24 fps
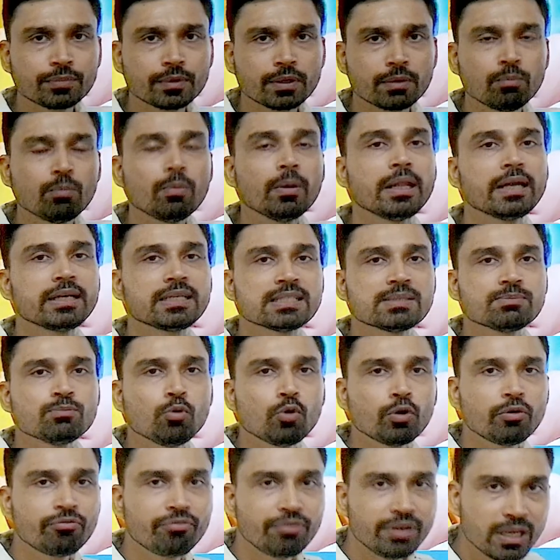that is
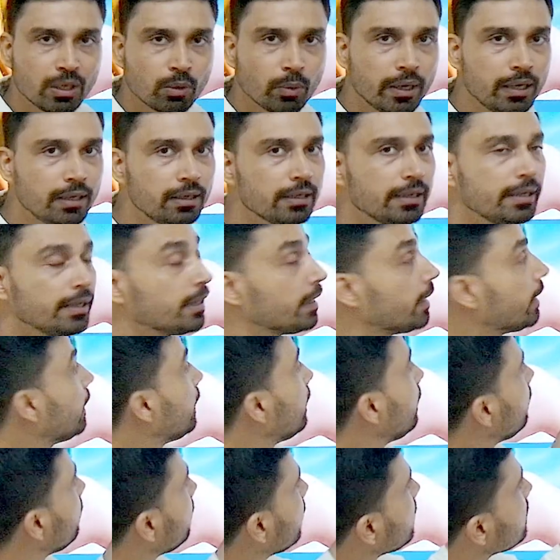more frequent,
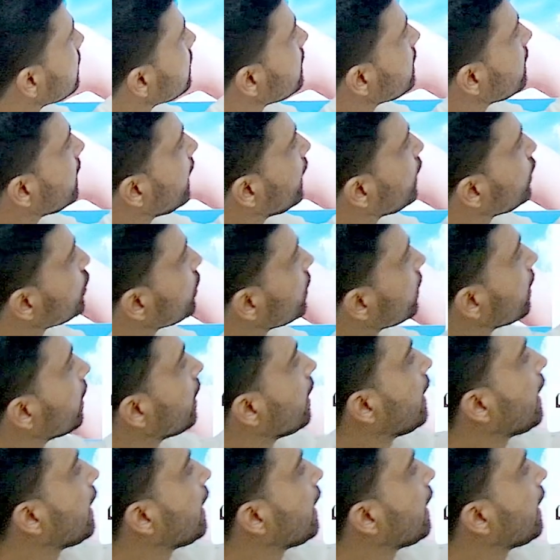intense in nature